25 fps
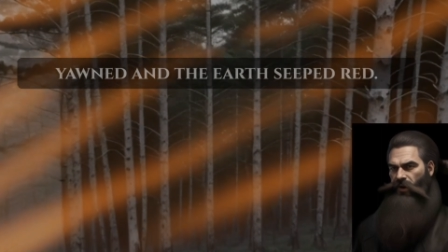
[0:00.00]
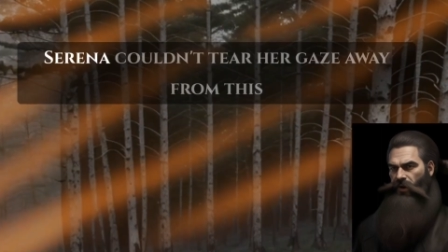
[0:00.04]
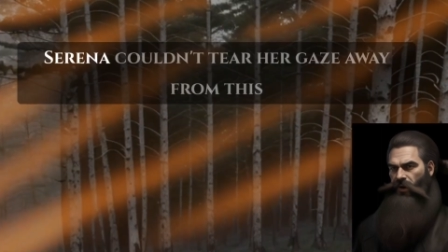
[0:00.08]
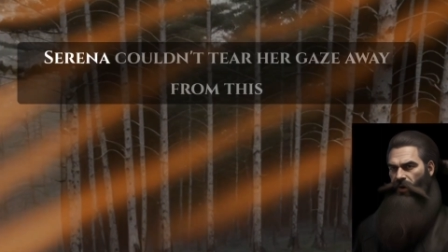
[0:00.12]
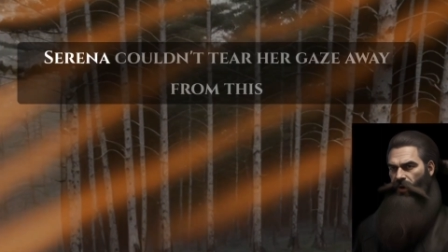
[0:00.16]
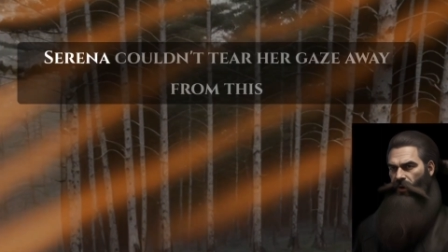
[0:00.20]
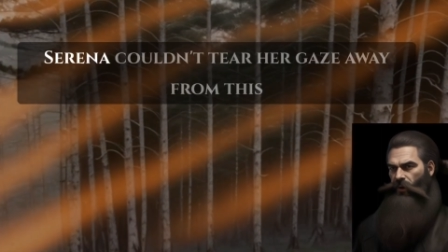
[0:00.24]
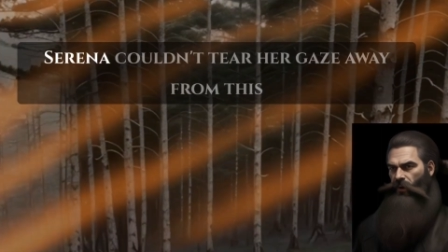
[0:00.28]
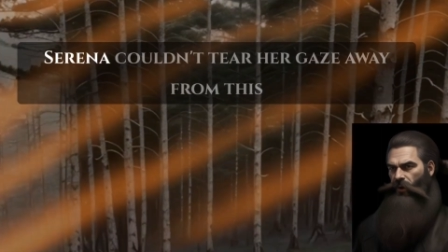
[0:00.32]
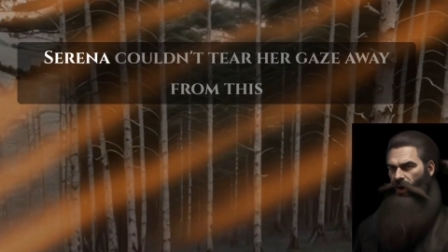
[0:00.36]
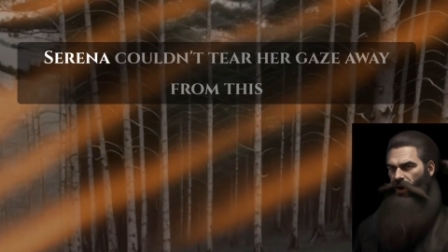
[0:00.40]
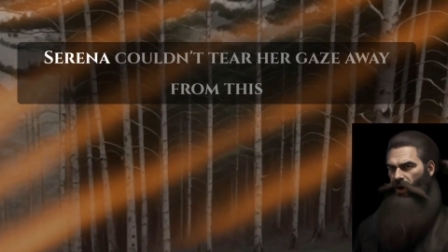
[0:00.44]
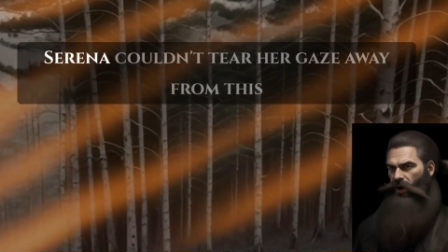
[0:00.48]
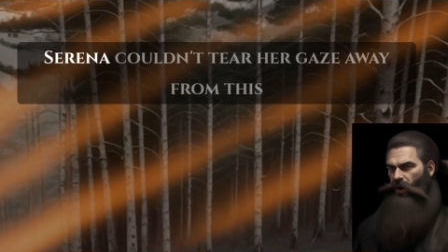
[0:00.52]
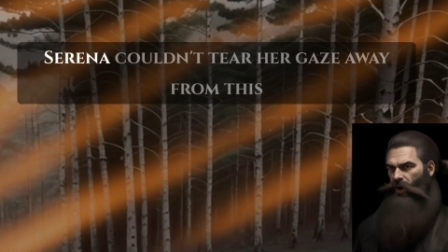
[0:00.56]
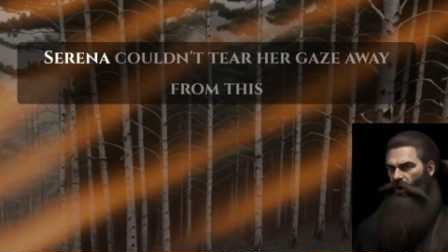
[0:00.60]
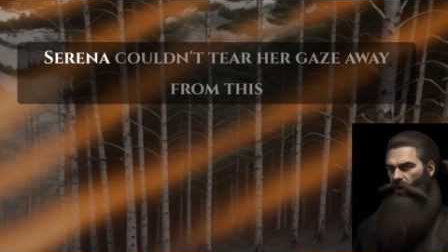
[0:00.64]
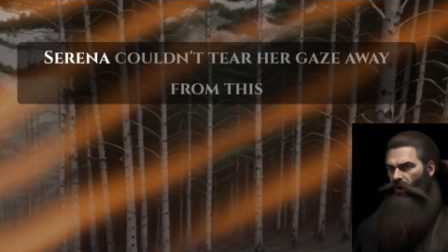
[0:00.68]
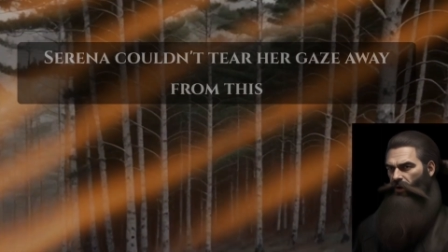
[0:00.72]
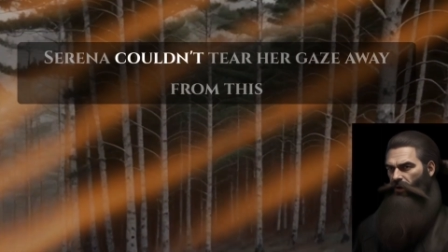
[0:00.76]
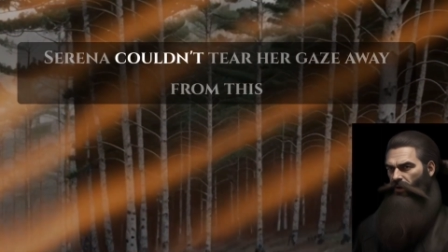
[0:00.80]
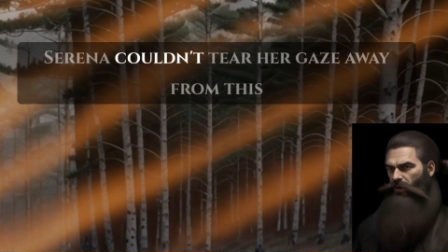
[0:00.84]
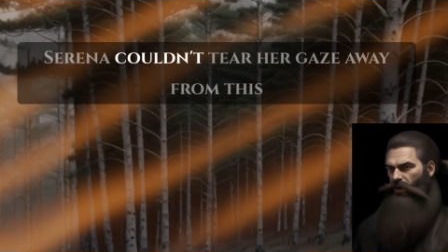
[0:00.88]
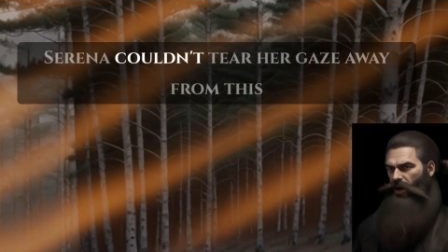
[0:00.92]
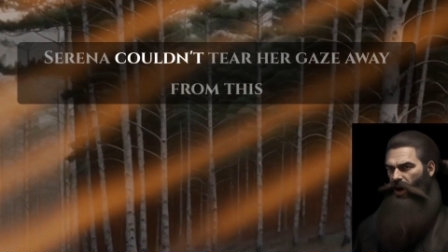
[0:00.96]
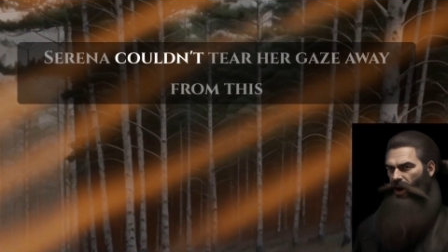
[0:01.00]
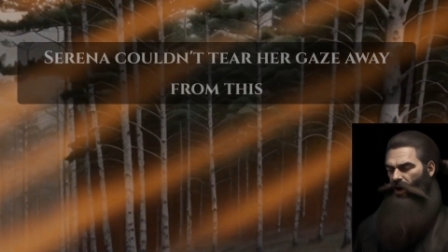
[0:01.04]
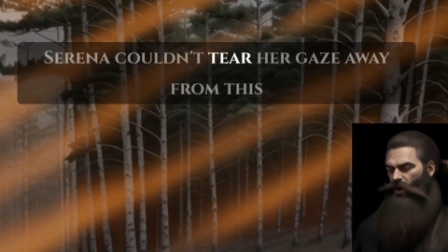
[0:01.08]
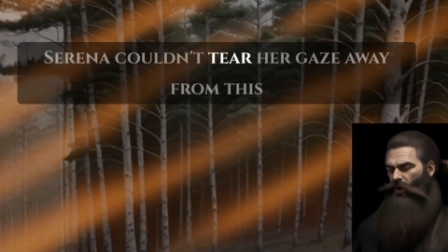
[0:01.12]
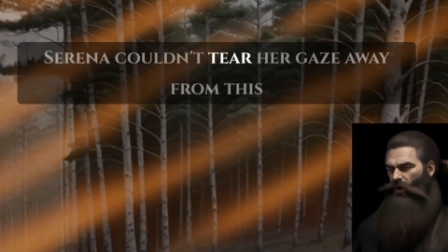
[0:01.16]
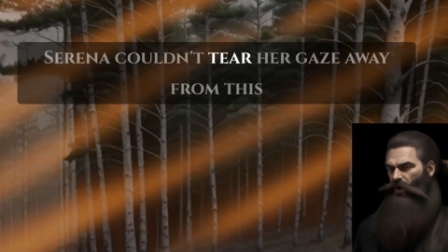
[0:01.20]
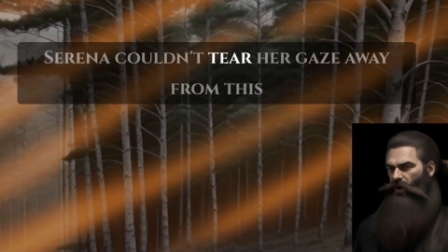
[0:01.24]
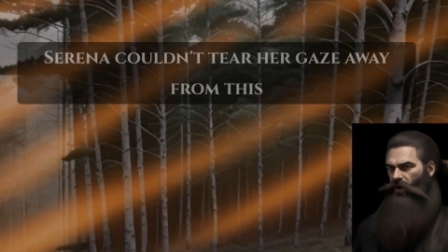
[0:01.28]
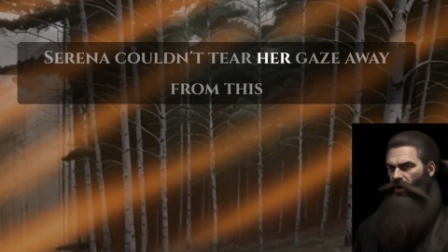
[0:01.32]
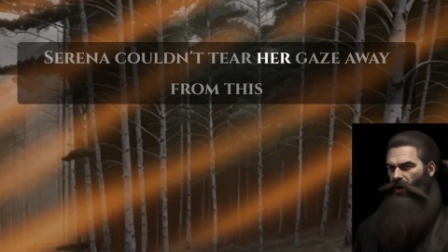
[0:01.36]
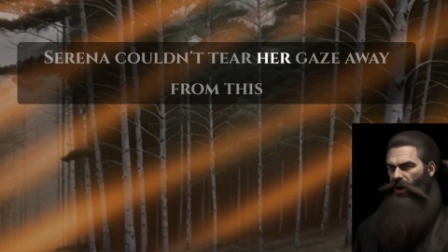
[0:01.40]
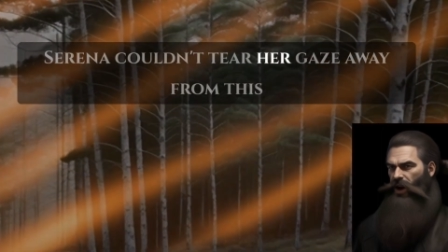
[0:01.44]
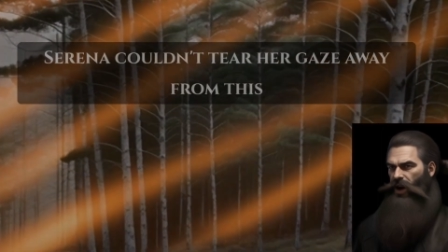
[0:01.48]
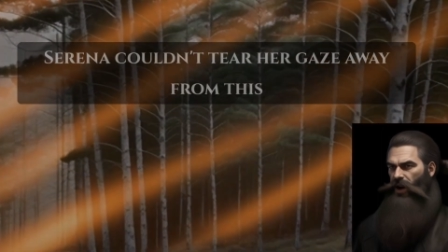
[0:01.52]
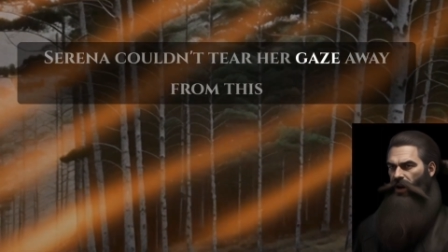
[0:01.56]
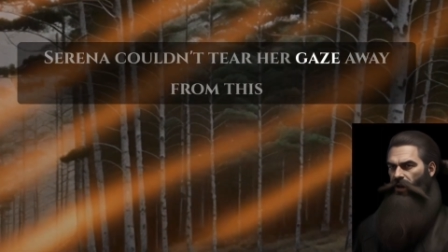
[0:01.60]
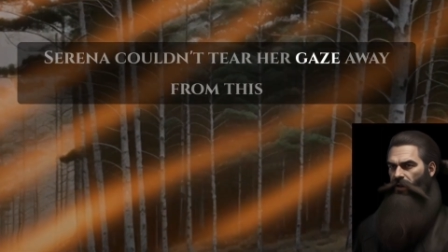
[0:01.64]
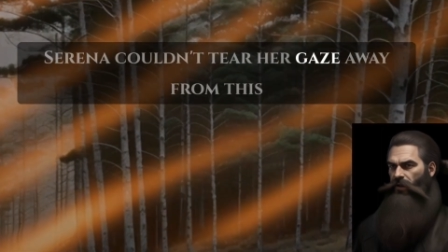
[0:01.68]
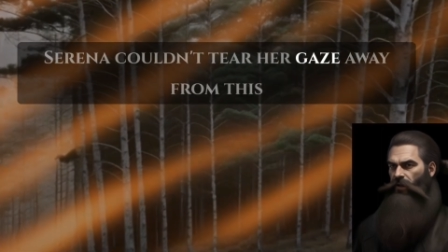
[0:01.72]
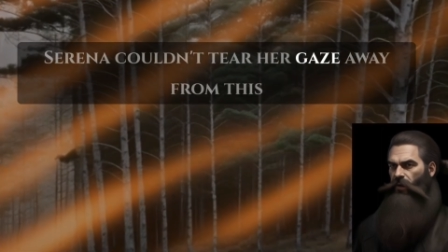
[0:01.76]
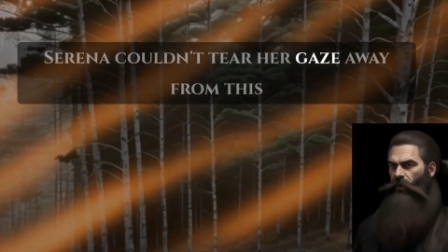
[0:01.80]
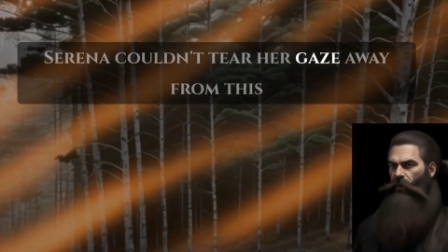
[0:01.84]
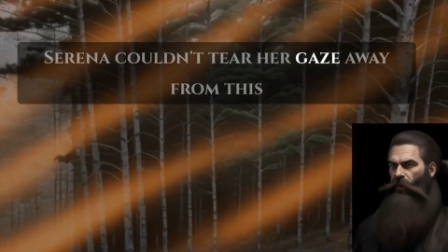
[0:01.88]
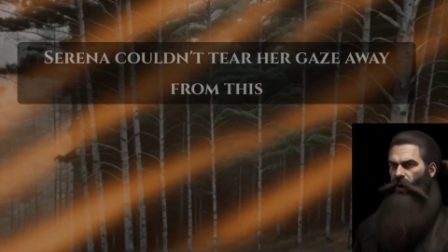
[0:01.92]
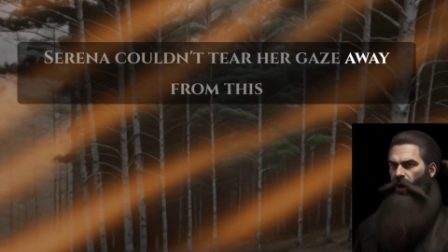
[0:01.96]
Serena couldn't tear her
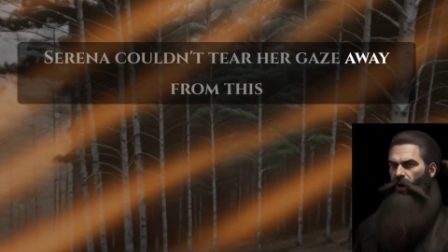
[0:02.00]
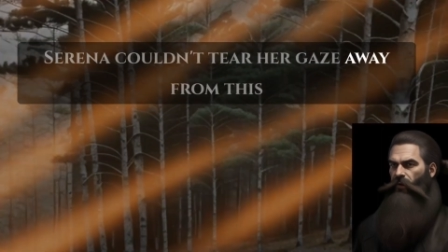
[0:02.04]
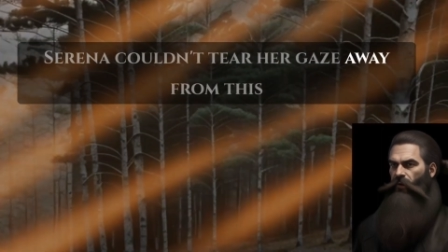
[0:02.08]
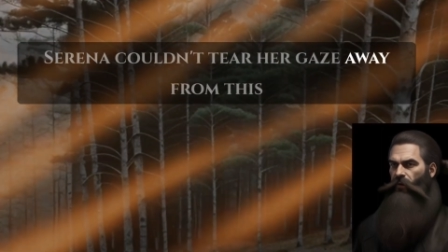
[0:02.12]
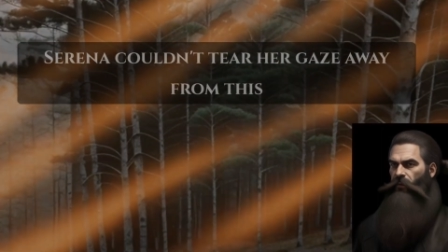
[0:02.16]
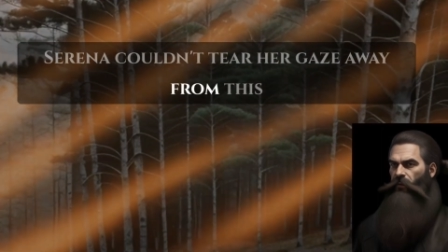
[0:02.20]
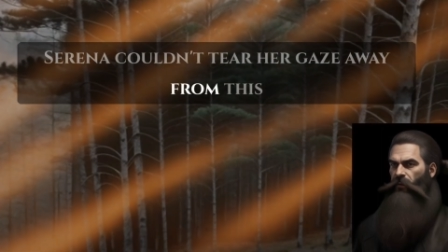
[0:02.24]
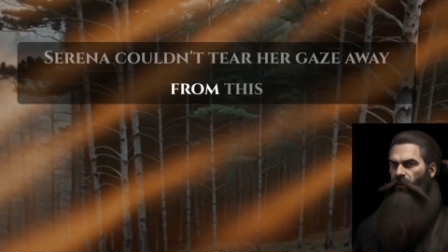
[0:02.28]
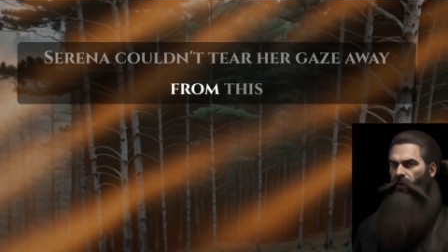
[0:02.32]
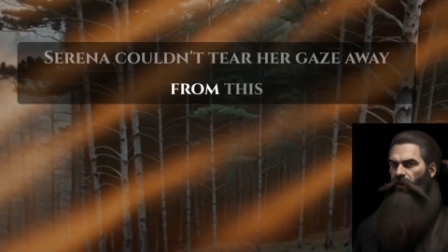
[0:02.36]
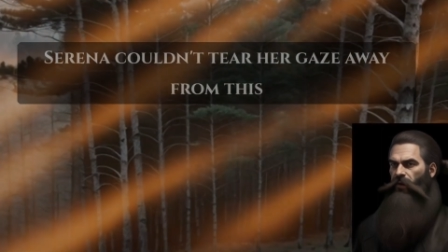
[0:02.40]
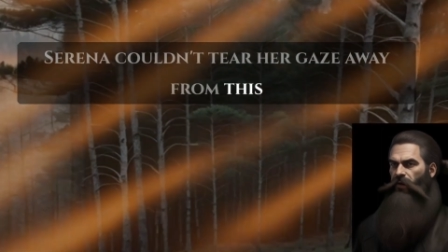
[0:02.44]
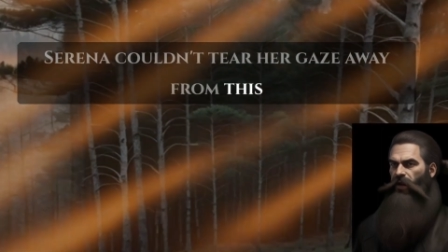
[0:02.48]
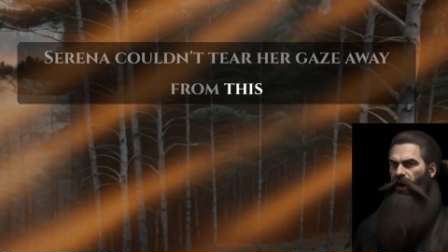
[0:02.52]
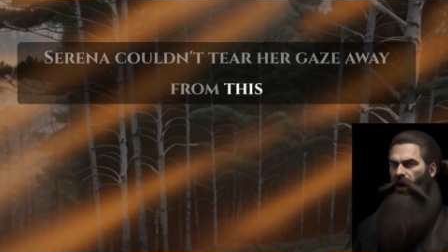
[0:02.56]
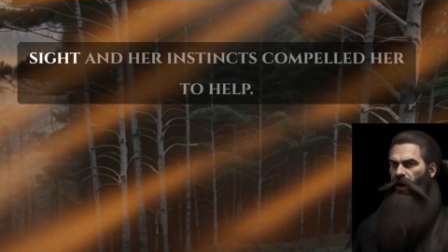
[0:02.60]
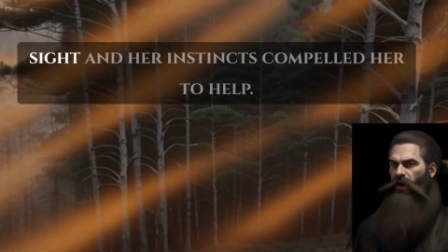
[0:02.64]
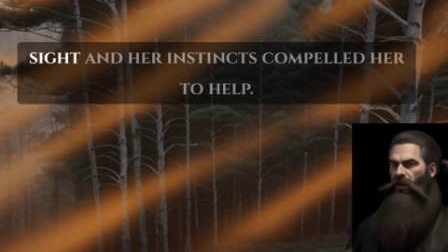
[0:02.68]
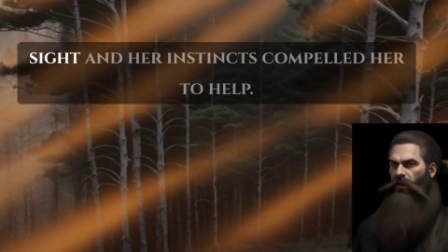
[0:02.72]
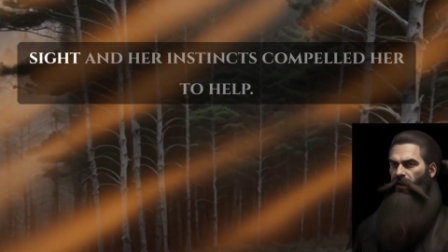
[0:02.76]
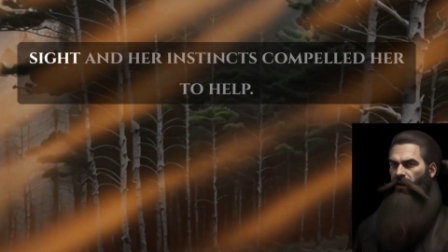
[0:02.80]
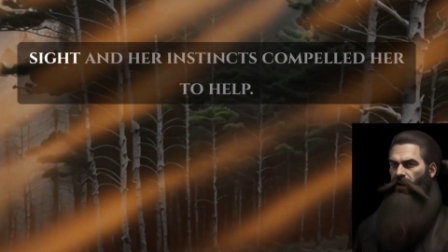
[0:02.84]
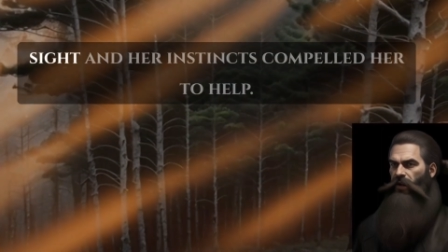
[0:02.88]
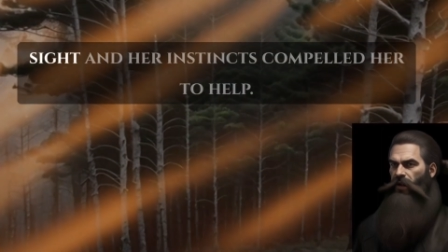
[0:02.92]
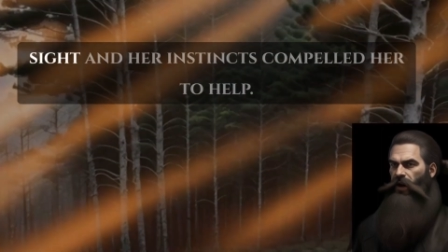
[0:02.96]
gaze away from this sight,